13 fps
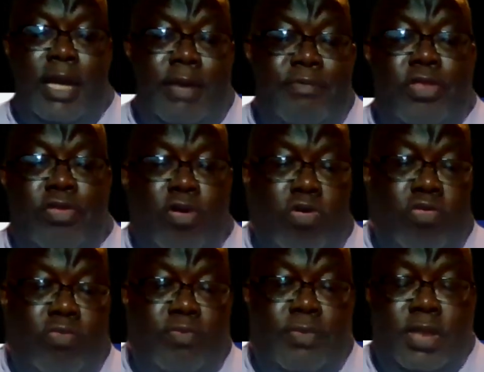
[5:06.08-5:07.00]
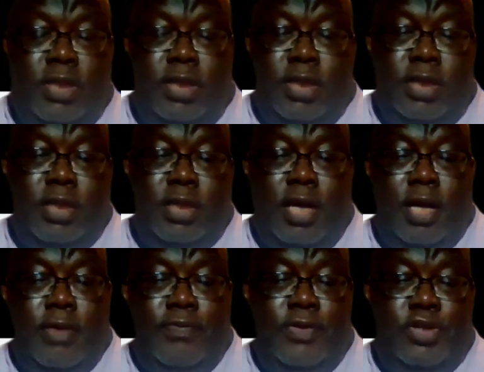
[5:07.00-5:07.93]
even though
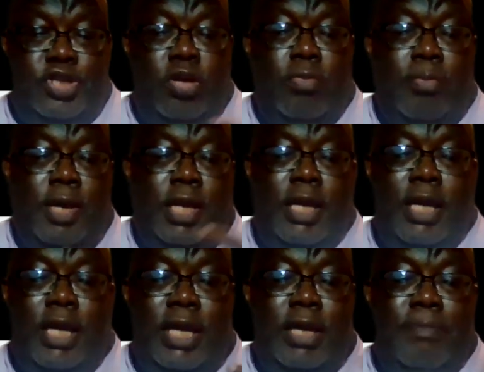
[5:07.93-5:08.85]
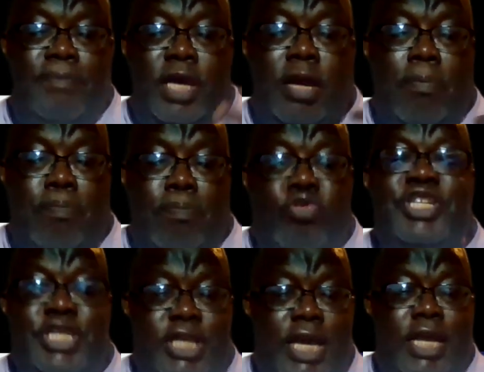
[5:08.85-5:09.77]
uh, the gentleman, he, he
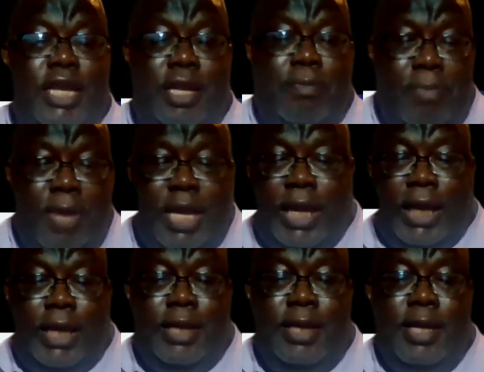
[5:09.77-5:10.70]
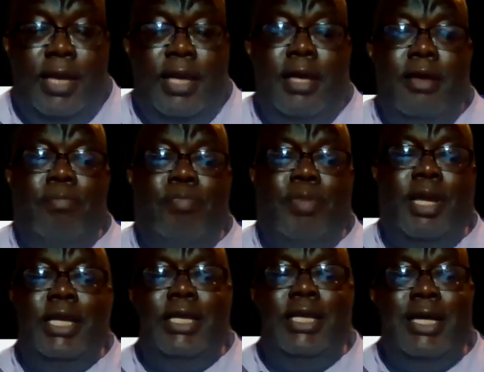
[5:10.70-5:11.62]
appreciated me,
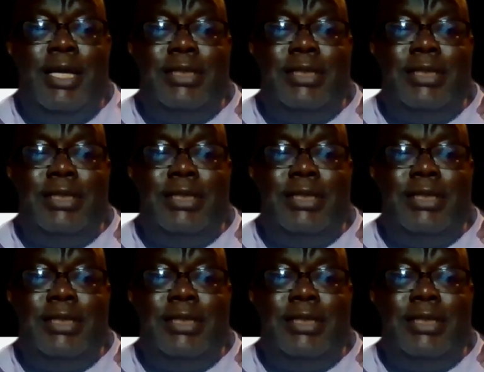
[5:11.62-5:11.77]
but it